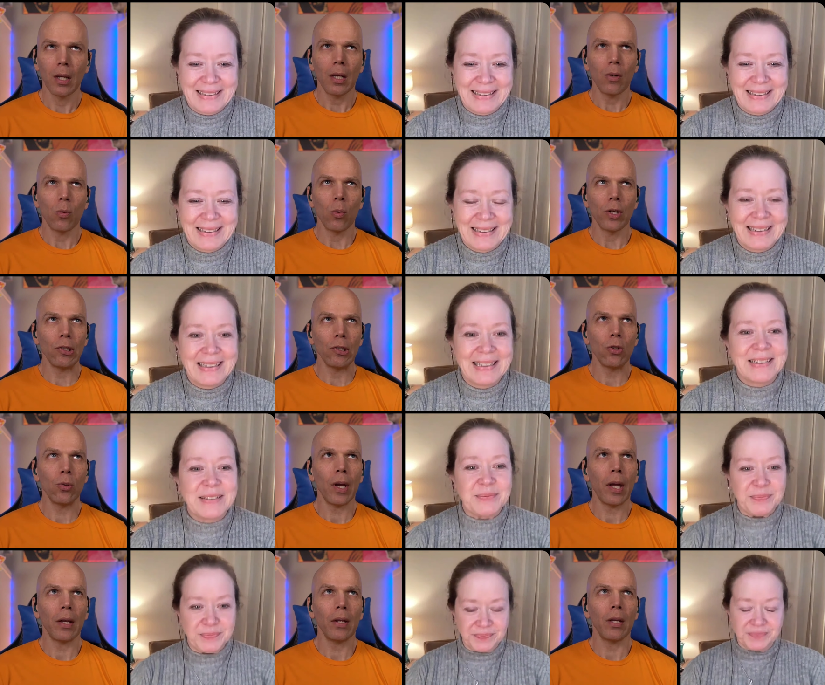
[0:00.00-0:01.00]
Speaker 1: when you
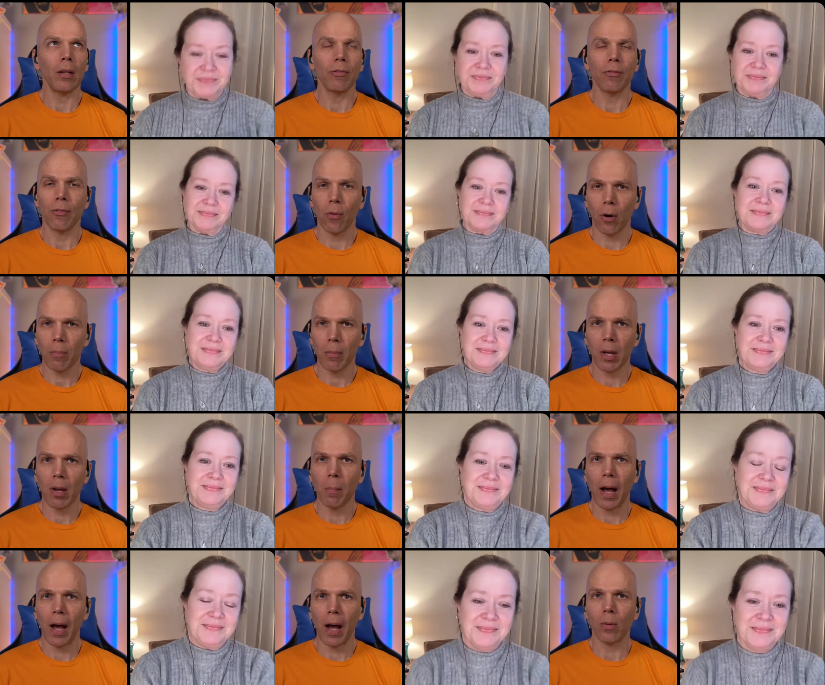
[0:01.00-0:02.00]
had informed me
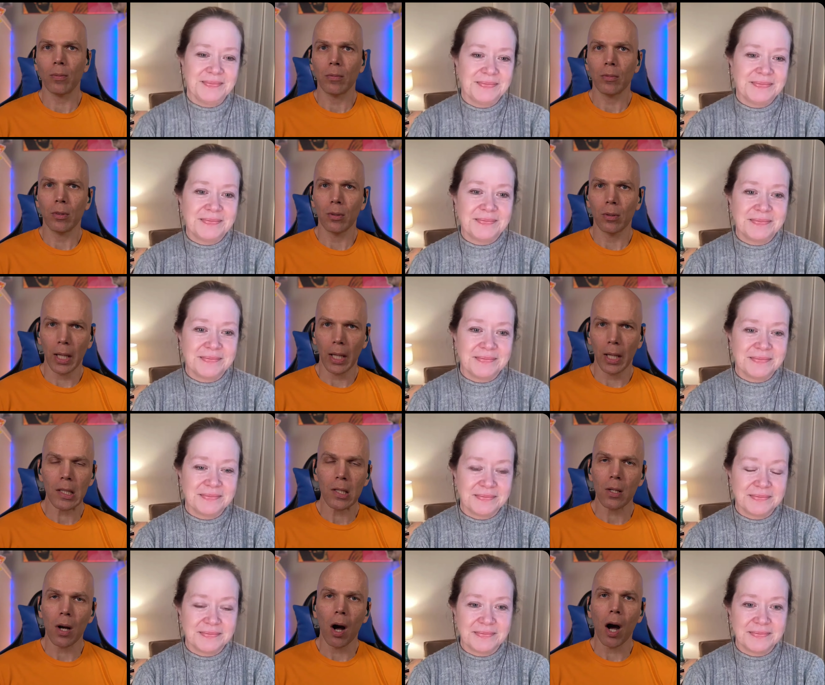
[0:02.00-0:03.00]
about your
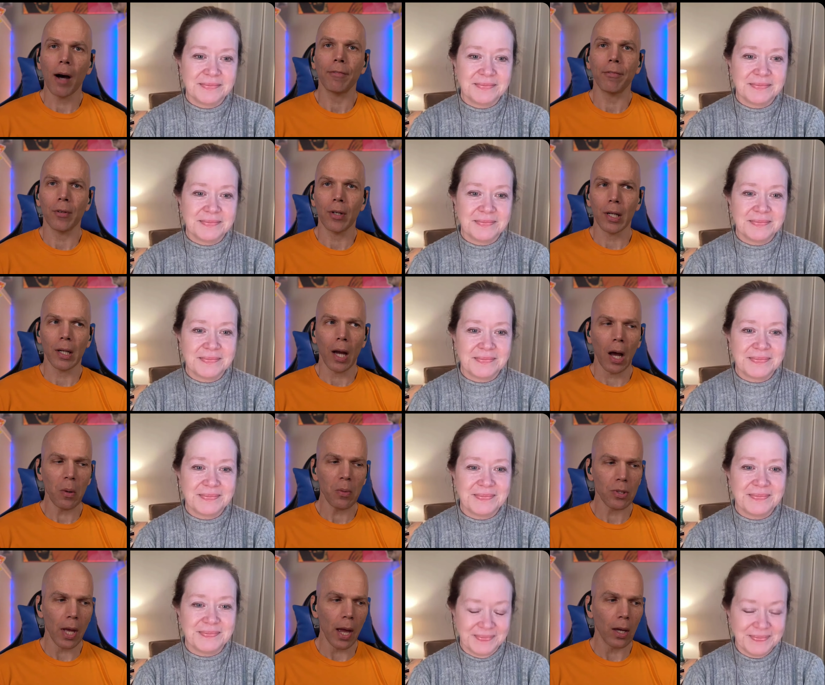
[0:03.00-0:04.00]
latest offering, I
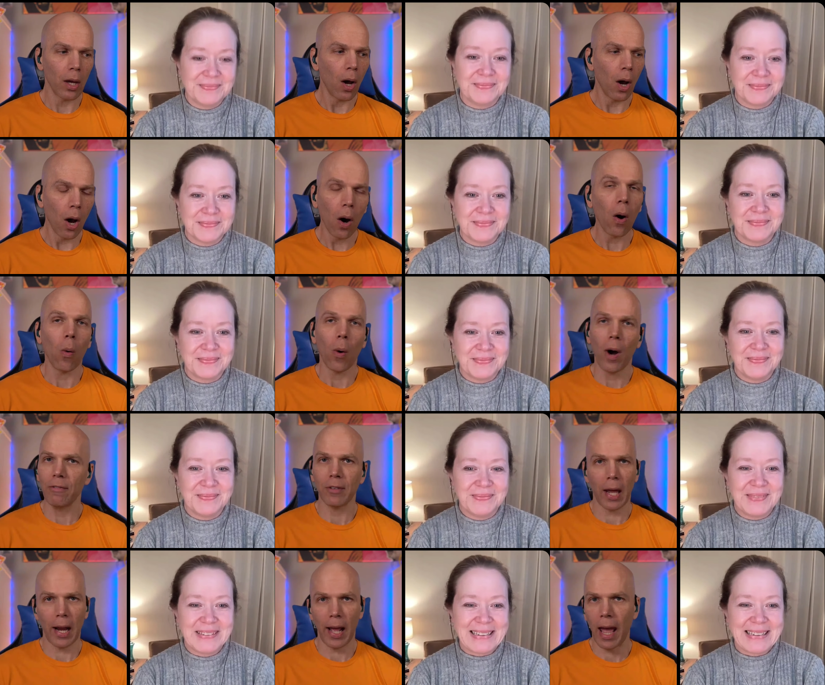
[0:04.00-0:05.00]
was like, oh, I've
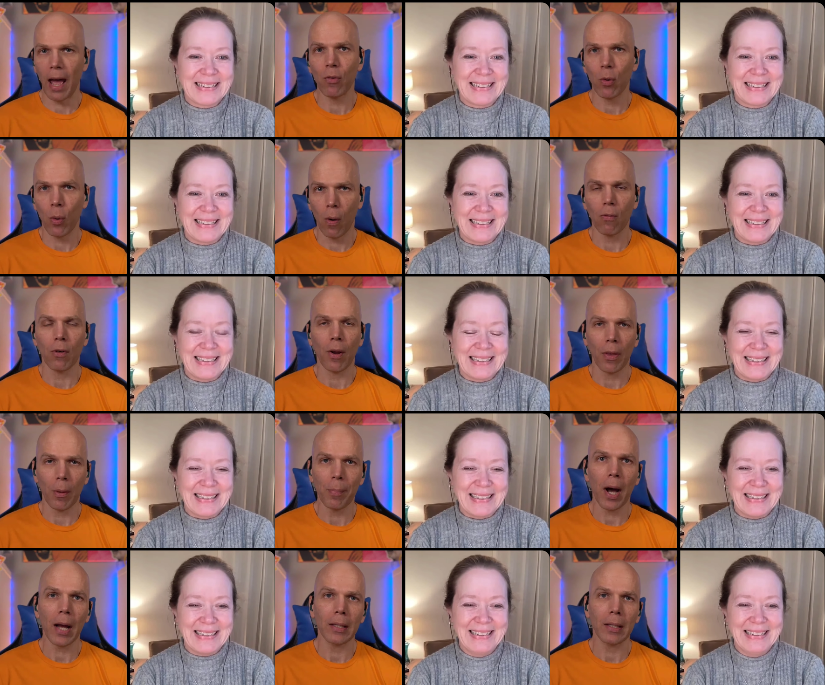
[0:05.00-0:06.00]
got to have you over on the
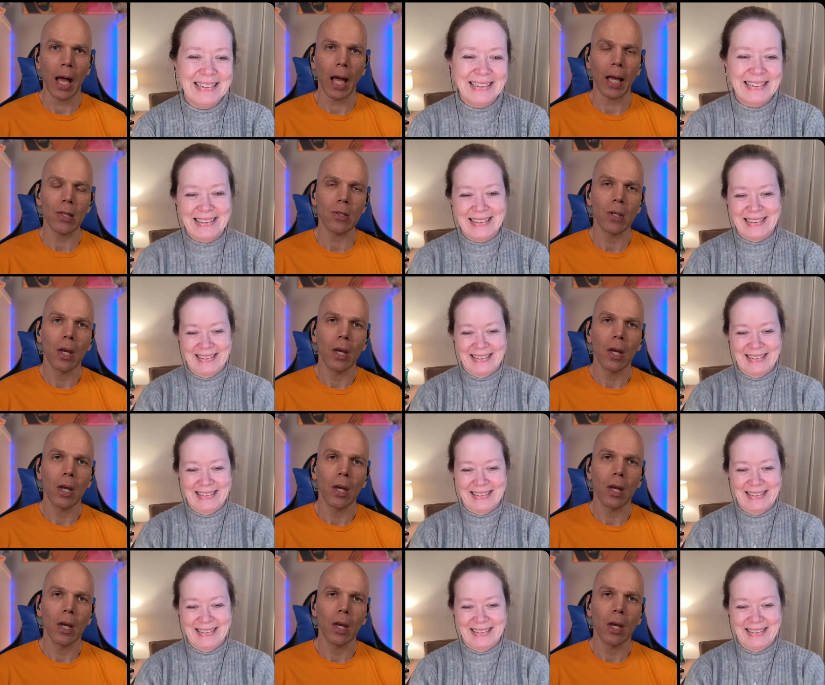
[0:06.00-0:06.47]
podcast.